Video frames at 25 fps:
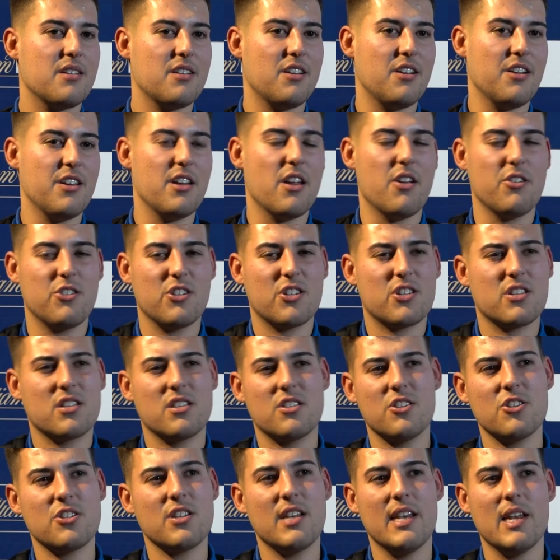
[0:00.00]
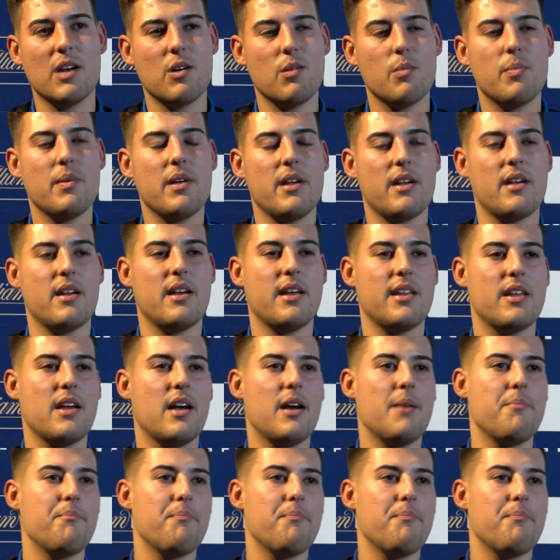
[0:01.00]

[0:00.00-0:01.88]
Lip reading: like, you know, just a little bit, and